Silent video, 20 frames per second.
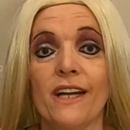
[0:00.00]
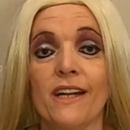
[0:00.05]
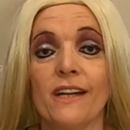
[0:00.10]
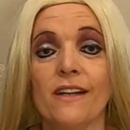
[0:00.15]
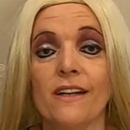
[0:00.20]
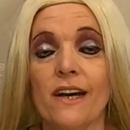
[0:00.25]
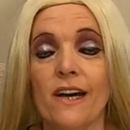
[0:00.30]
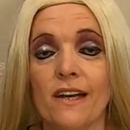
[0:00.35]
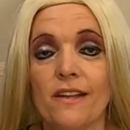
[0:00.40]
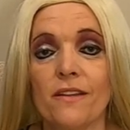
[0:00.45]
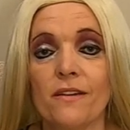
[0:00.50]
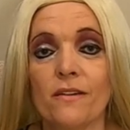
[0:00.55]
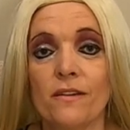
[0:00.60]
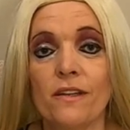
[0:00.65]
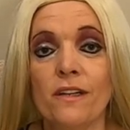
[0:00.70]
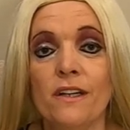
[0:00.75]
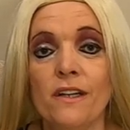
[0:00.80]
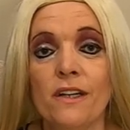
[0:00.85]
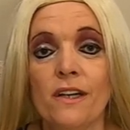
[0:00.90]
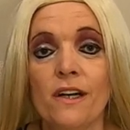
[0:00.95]

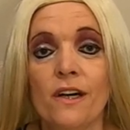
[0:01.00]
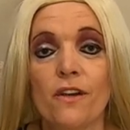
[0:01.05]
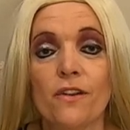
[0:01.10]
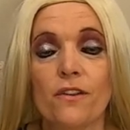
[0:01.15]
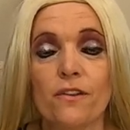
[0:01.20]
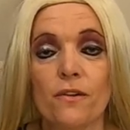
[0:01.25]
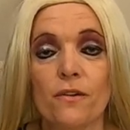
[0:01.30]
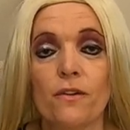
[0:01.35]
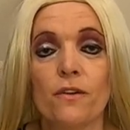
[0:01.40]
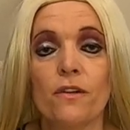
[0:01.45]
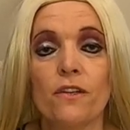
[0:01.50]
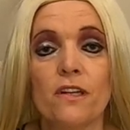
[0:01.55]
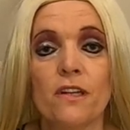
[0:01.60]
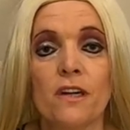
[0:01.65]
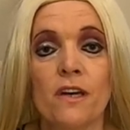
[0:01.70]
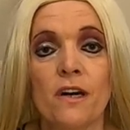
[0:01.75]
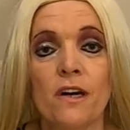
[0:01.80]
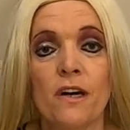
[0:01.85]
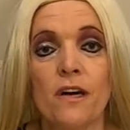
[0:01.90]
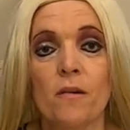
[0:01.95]
another third
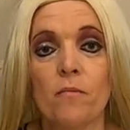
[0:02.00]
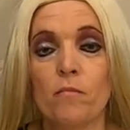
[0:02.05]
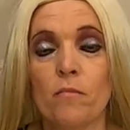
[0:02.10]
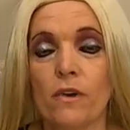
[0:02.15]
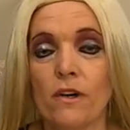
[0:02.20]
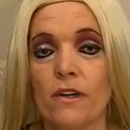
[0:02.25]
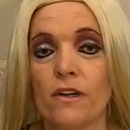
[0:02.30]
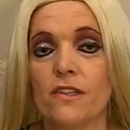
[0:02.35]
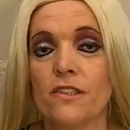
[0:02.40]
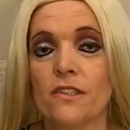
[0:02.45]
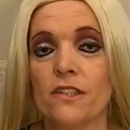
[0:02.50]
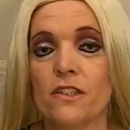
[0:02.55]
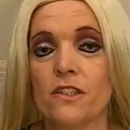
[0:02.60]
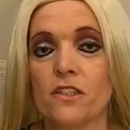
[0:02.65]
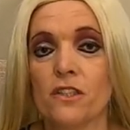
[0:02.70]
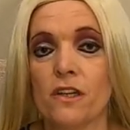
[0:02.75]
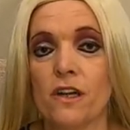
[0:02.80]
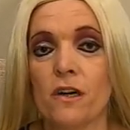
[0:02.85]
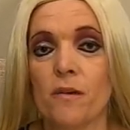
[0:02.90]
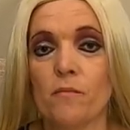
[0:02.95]

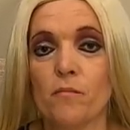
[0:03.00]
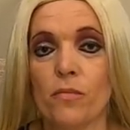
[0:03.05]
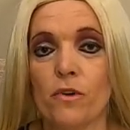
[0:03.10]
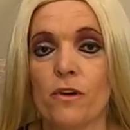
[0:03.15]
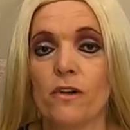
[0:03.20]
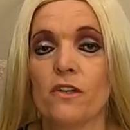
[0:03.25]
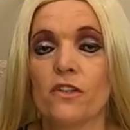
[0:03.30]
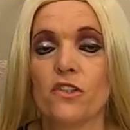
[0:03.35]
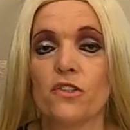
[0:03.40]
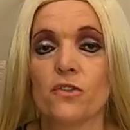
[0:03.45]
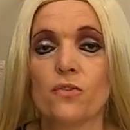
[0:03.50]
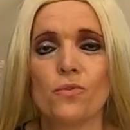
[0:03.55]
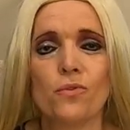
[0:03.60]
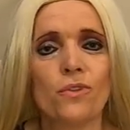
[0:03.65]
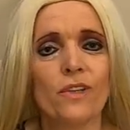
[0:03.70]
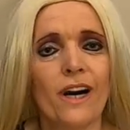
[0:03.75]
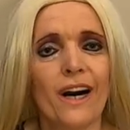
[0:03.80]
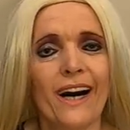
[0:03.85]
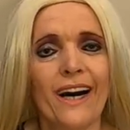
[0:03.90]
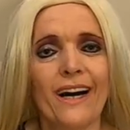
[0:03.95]
BoxyCharm box
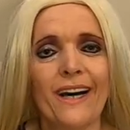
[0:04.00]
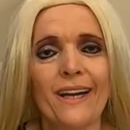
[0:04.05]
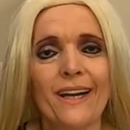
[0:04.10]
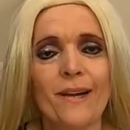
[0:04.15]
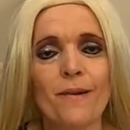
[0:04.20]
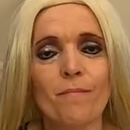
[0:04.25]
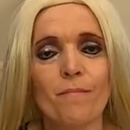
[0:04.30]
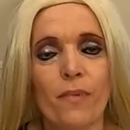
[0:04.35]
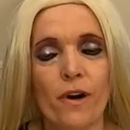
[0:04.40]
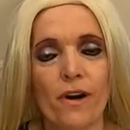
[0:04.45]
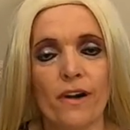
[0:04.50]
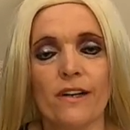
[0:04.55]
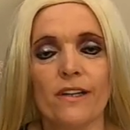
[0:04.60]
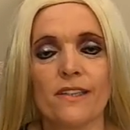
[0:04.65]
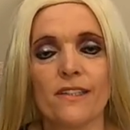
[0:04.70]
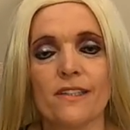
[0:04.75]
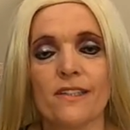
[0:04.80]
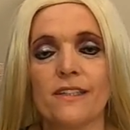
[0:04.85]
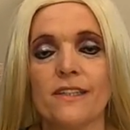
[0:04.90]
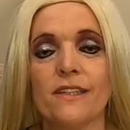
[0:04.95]
to
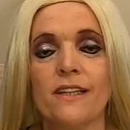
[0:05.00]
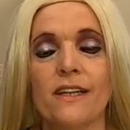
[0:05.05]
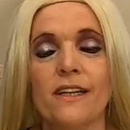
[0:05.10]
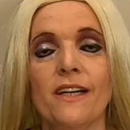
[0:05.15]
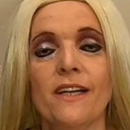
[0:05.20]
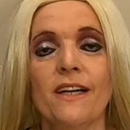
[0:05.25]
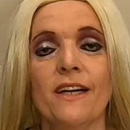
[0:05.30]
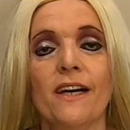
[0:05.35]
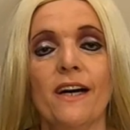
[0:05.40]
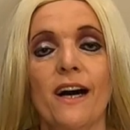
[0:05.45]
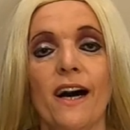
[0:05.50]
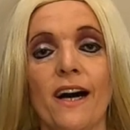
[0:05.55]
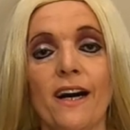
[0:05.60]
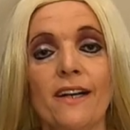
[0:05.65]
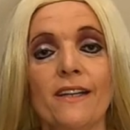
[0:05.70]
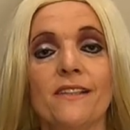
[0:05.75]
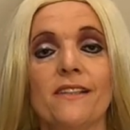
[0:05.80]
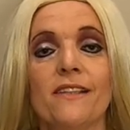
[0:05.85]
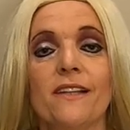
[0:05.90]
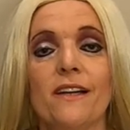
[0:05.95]
unbox.
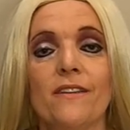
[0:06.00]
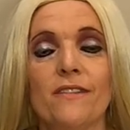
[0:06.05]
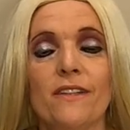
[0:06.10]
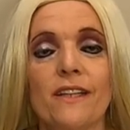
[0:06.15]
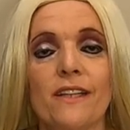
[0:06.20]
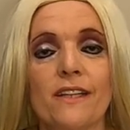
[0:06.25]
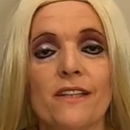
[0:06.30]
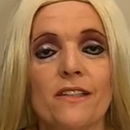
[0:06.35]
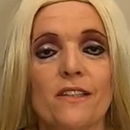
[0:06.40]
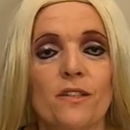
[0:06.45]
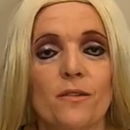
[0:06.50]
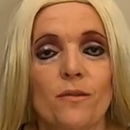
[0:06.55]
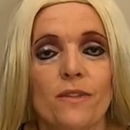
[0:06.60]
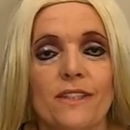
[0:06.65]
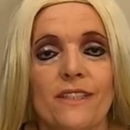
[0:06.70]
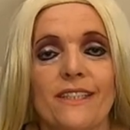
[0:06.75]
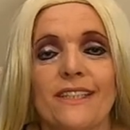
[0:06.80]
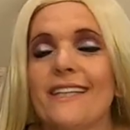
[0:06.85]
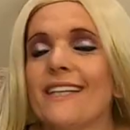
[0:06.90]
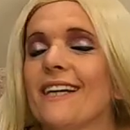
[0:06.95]
Hugs, love and kisses
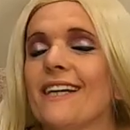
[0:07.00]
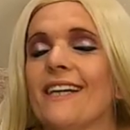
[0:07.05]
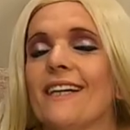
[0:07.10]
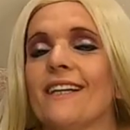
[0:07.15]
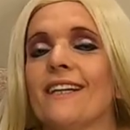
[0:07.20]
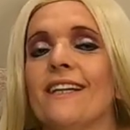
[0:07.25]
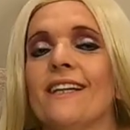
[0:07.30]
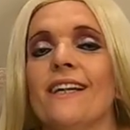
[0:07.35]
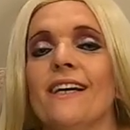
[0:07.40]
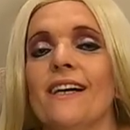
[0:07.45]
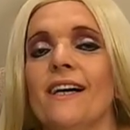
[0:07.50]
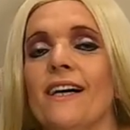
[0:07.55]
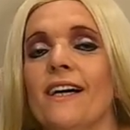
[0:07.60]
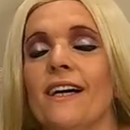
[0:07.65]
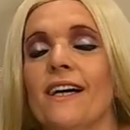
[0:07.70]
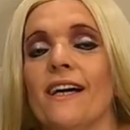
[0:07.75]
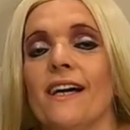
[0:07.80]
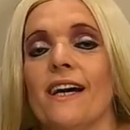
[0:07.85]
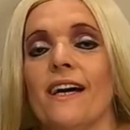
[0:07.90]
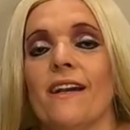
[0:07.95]
once again,
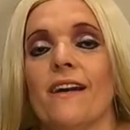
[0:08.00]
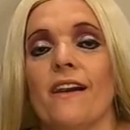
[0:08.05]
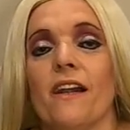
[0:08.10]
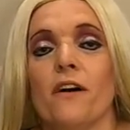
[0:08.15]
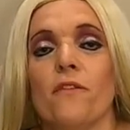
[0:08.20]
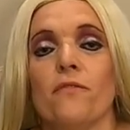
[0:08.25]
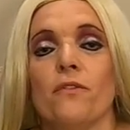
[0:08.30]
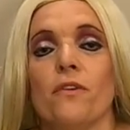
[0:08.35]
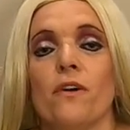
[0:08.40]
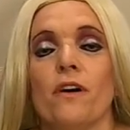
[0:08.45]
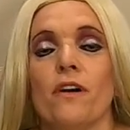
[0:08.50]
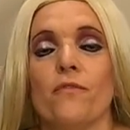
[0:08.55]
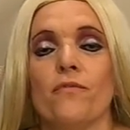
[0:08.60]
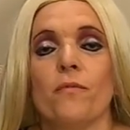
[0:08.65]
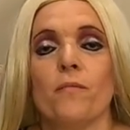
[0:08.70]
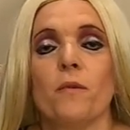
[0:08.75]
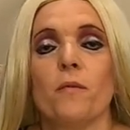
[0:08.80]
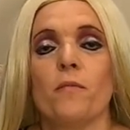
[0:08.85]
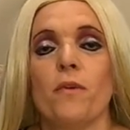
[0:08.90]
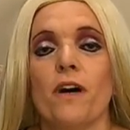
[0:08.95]
and I love you all
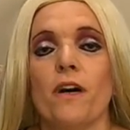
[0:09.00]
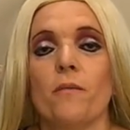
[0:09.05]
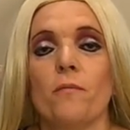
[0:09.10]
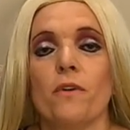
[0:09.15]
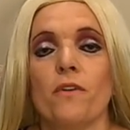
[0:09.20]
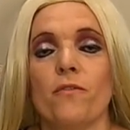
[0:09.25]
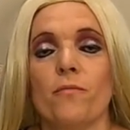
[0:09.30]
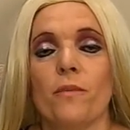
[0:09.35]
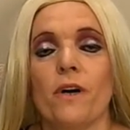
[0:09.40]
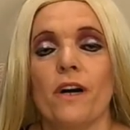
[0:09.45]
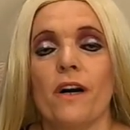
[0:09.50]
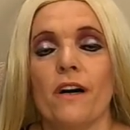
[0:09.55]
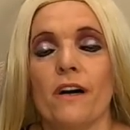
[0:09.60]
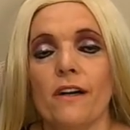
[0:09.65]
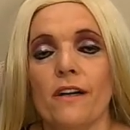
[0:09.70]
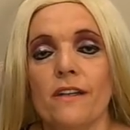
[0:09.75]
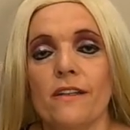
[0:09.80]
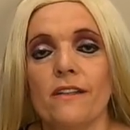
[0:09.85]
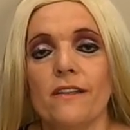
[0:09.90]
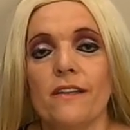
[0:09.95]
from the bottom of my
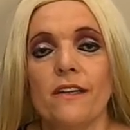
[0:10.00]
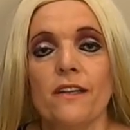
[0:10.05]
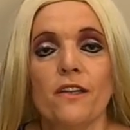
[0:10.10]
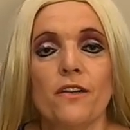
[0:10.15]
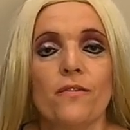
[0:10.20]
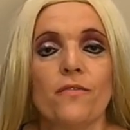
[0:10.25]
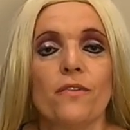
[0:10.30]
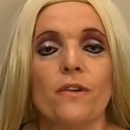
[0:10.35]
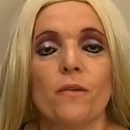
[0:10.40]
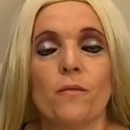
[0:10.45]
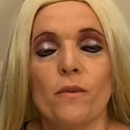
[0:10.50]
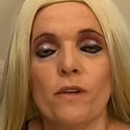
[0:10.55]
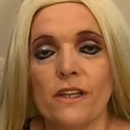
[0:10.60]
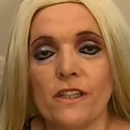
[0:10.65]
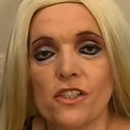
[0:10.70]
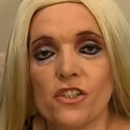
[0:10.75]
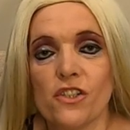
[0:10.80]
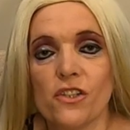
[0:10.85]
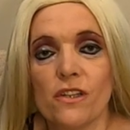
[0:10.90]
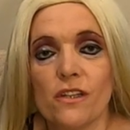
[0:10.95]
heart. Thank you for
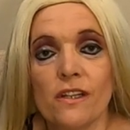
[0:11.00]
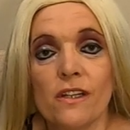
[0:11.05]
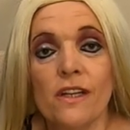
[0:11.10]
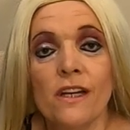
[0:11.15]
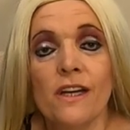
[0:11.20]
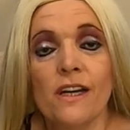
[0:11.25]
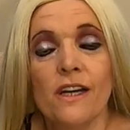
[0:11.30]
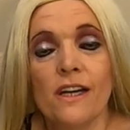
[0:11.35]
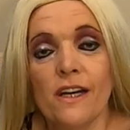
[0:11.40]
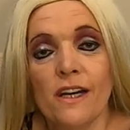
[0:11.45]
watching.